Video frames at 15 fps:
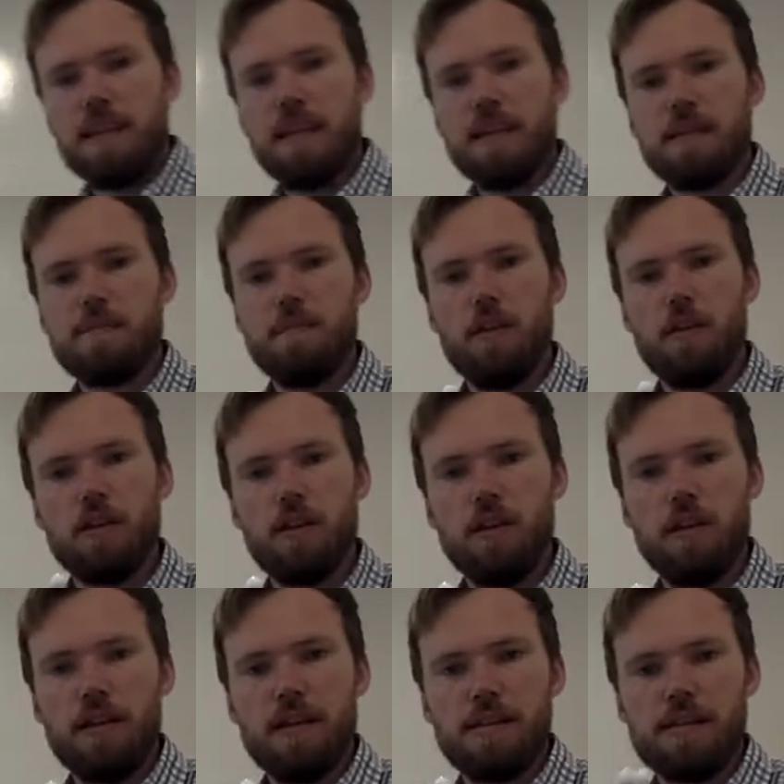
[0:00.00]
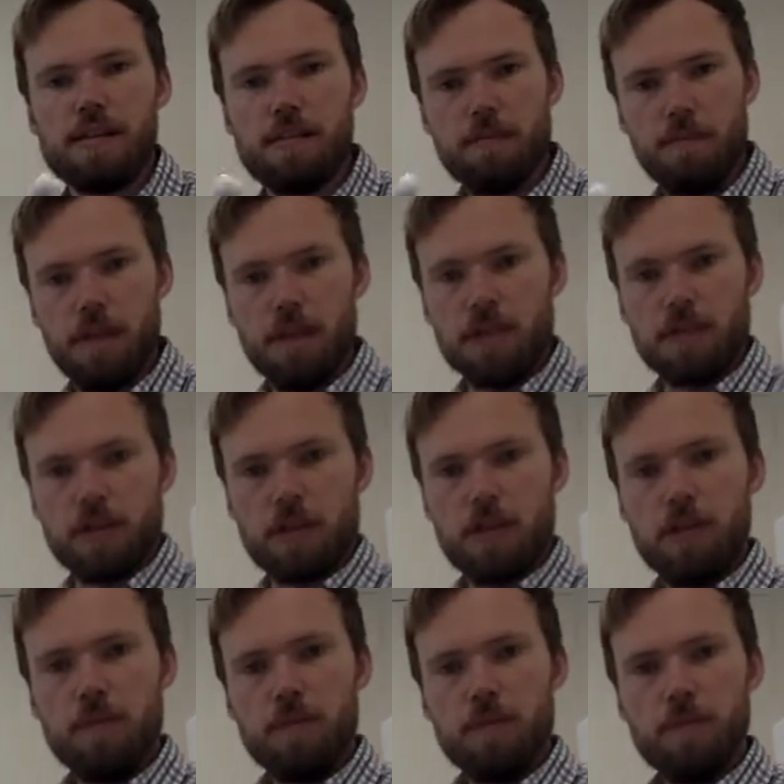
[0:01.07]
this molecule is
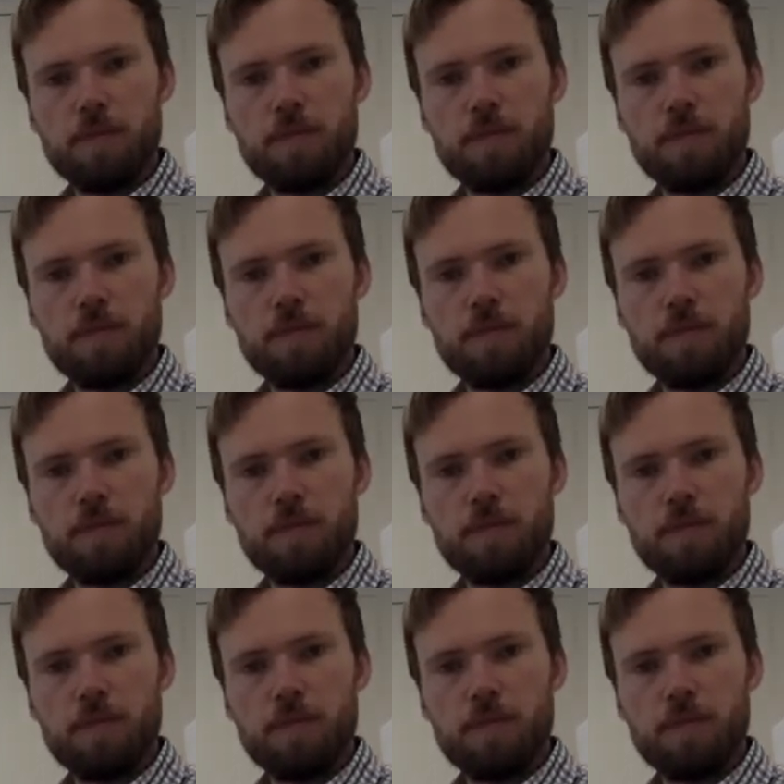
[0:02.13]
symmetrical,